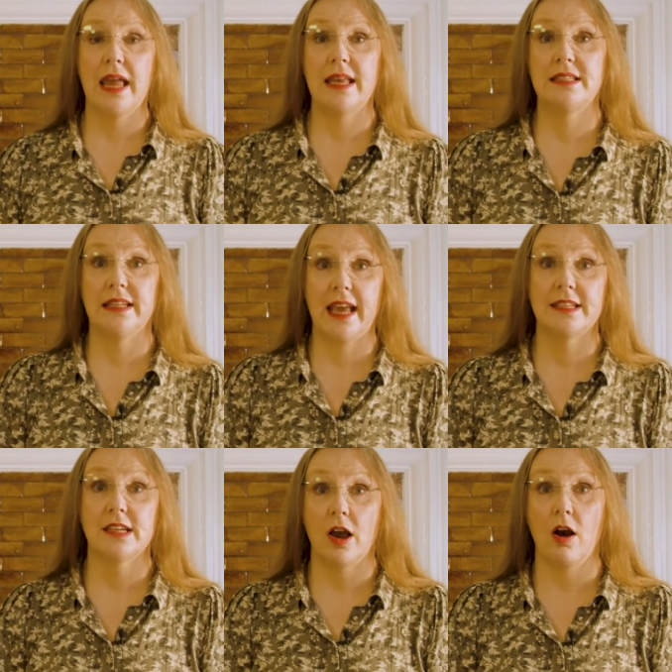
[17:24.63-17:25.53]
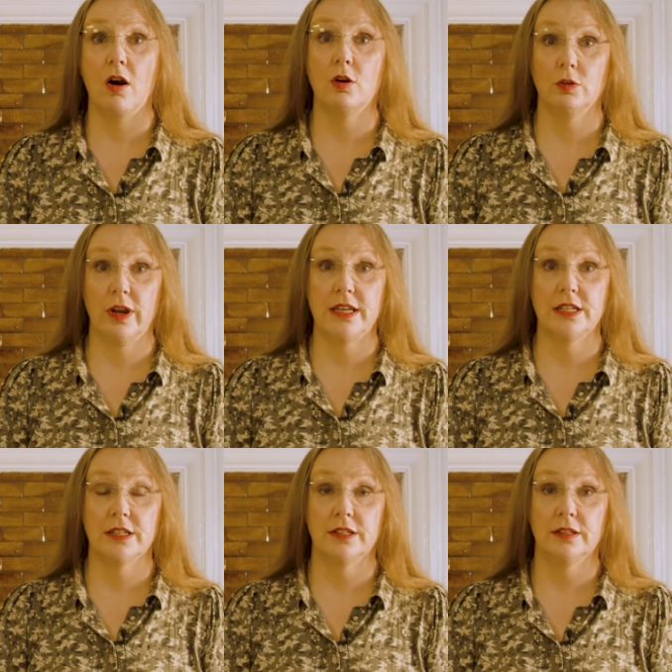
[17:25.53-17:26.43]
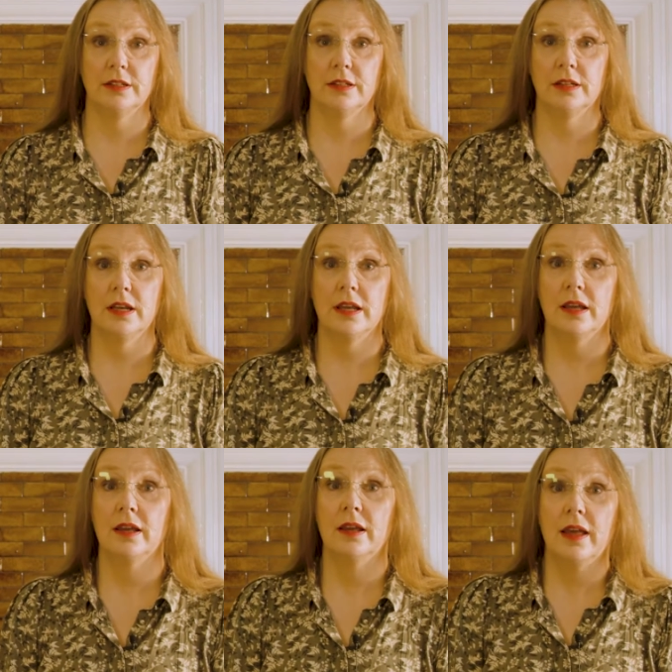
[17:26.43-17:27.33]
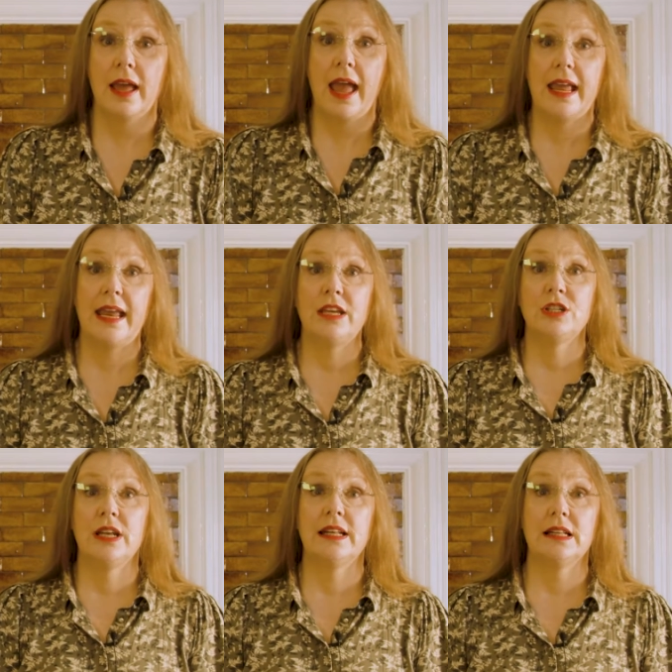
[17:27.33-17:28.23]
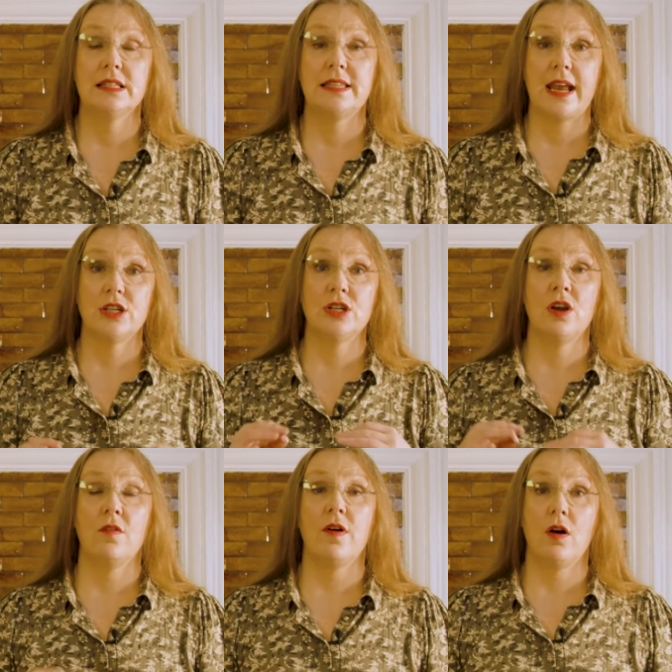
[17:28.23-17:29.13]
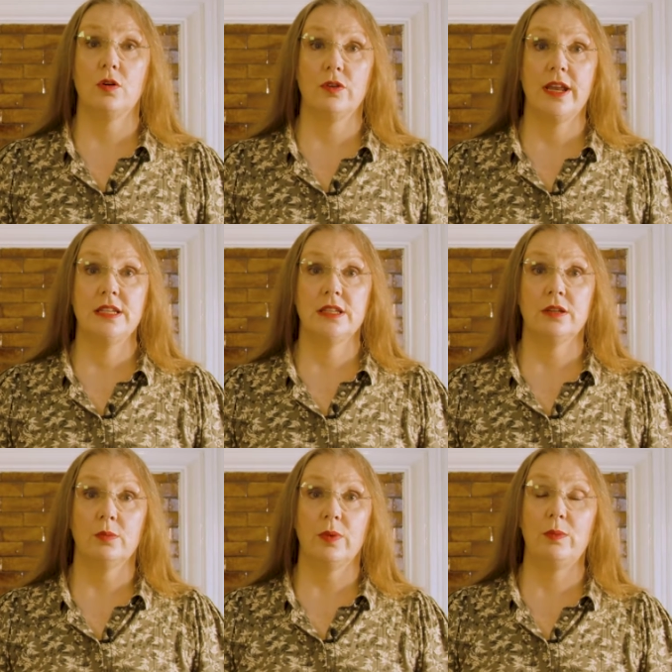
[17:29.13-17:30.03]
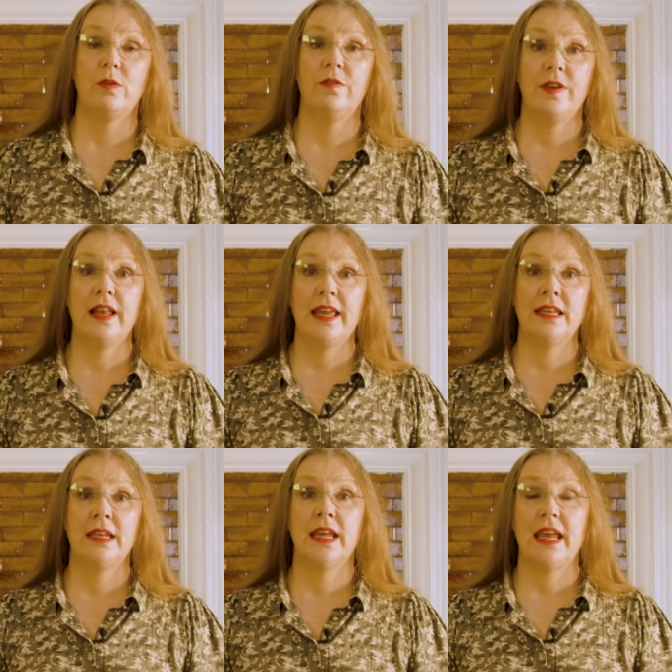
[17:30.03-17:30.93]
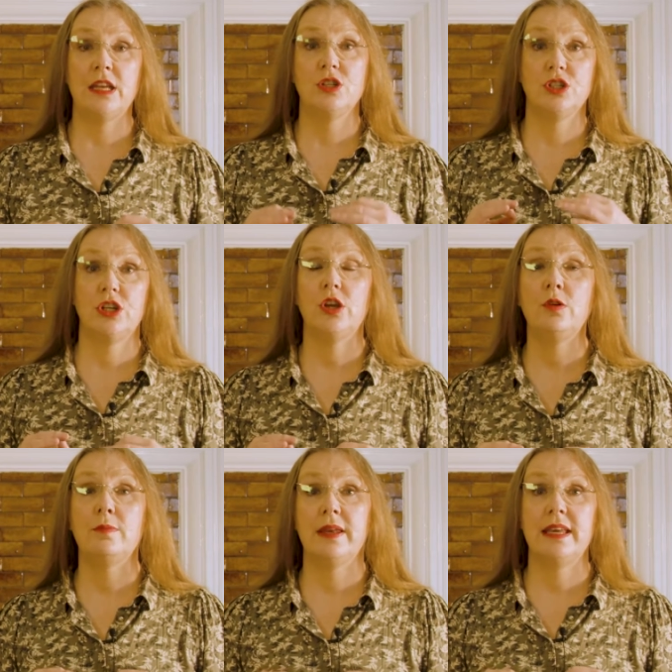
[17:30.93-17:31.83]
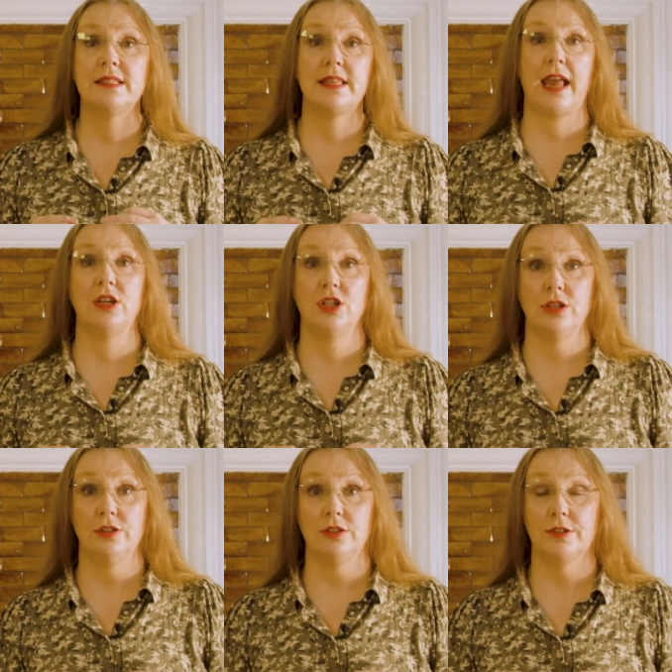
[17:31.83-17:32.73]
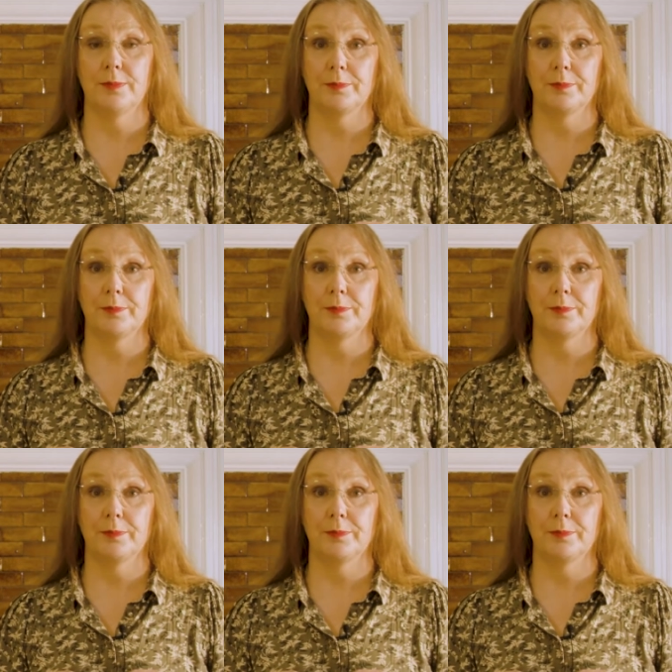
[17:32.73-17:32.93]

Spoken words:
is to get our grid. Each little section of our grid we will fill in 2-minute sections.